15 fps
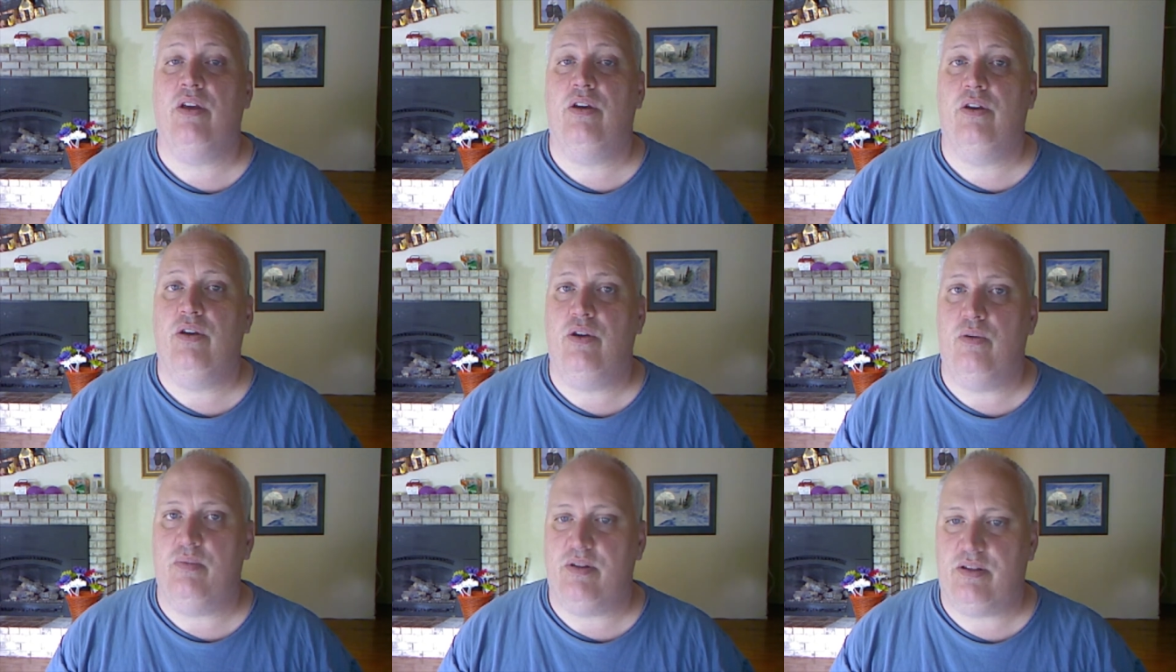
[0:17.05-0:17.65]

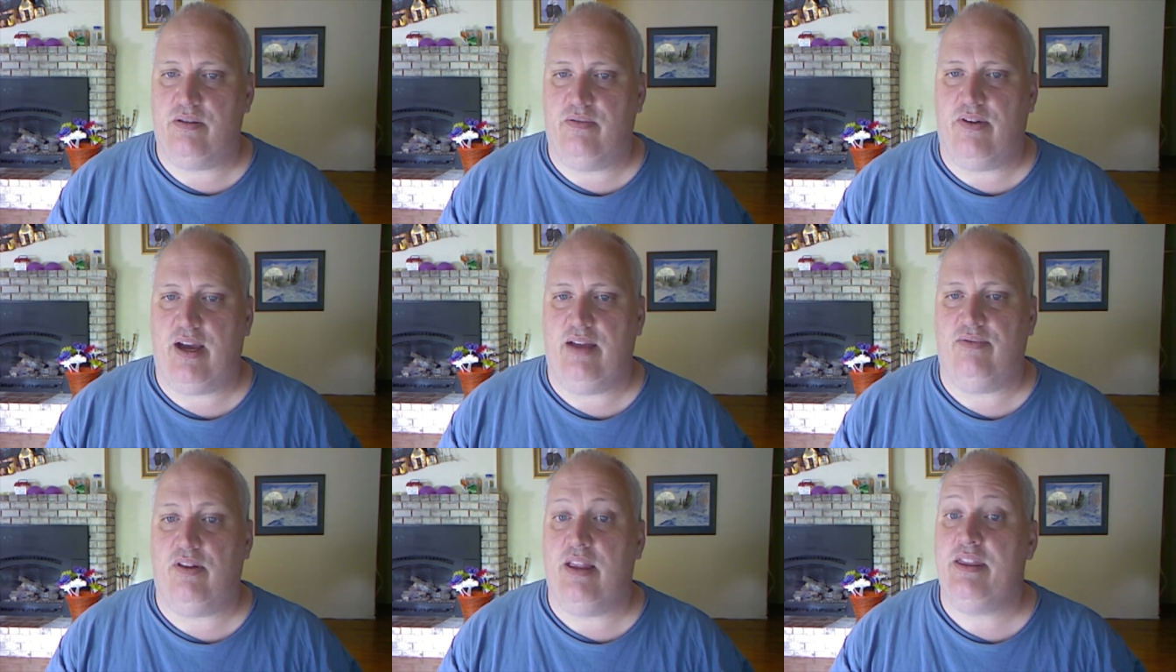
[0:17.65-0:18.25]
human
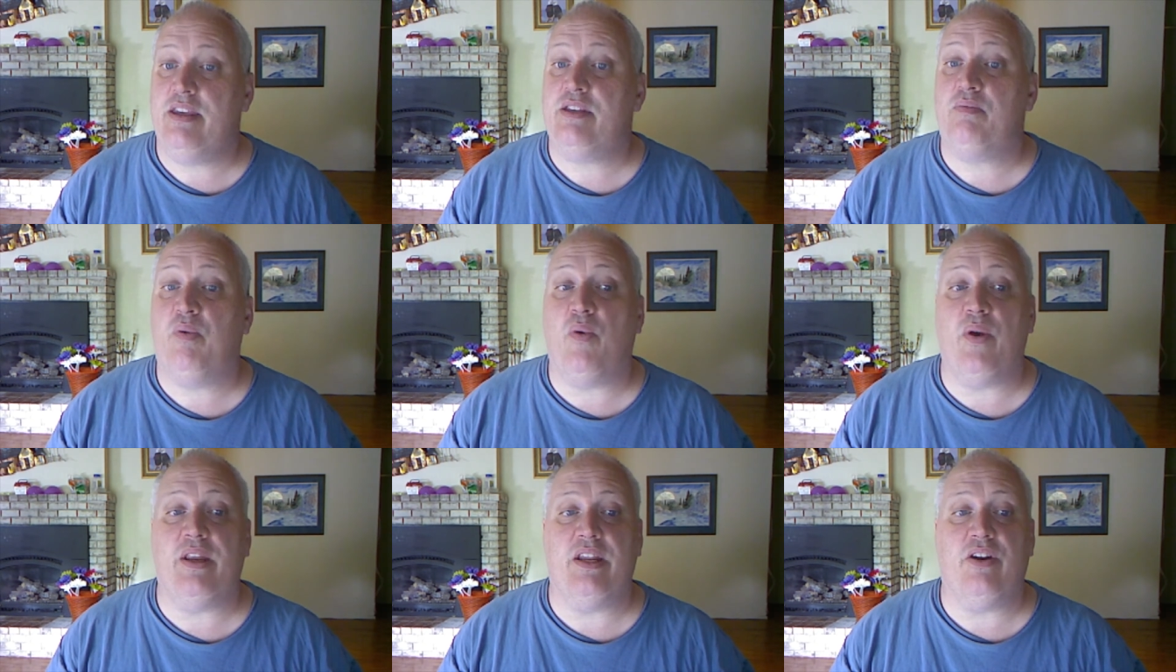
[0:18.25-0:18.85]
survival at this
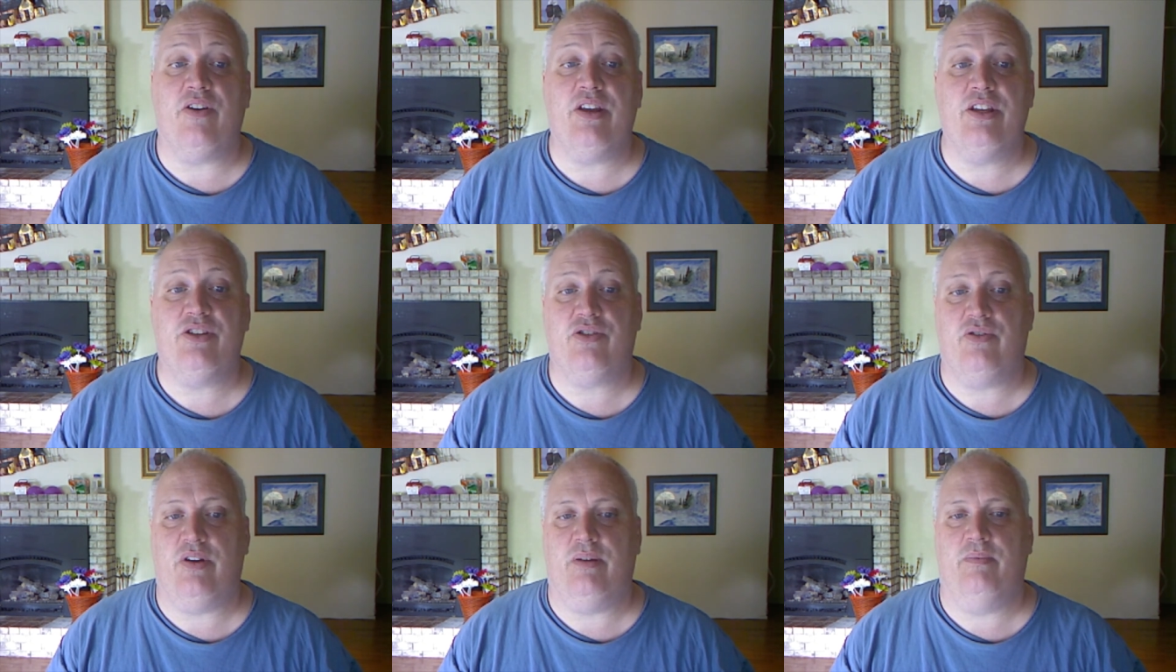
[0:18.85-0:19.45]
point in our
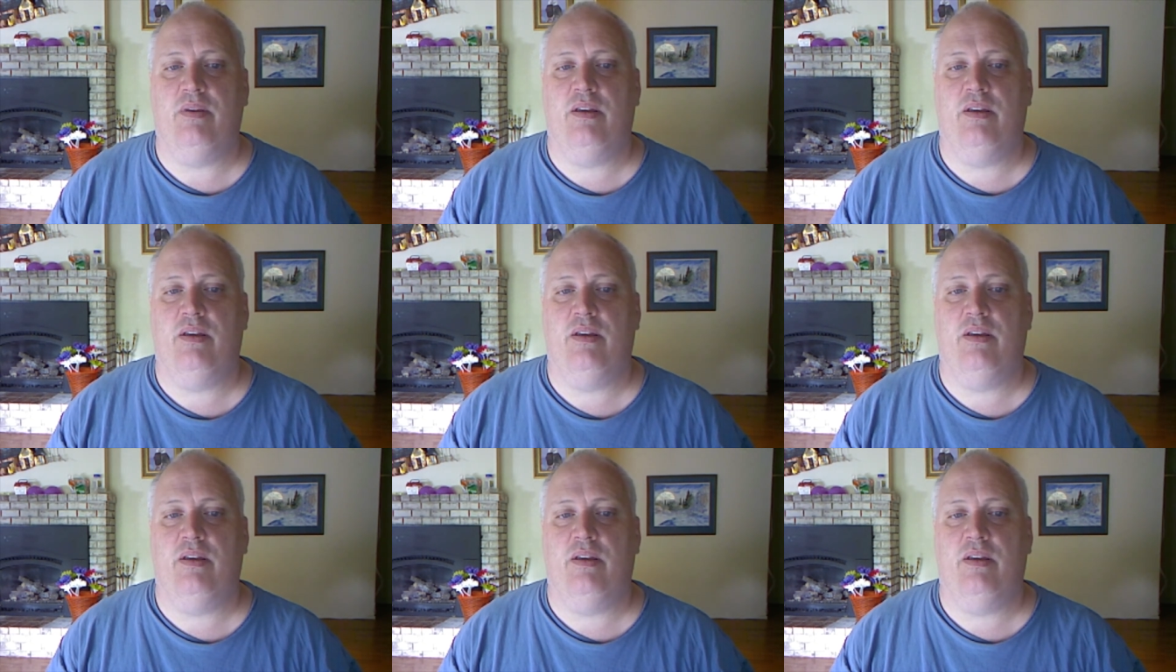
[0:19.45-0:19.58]
history.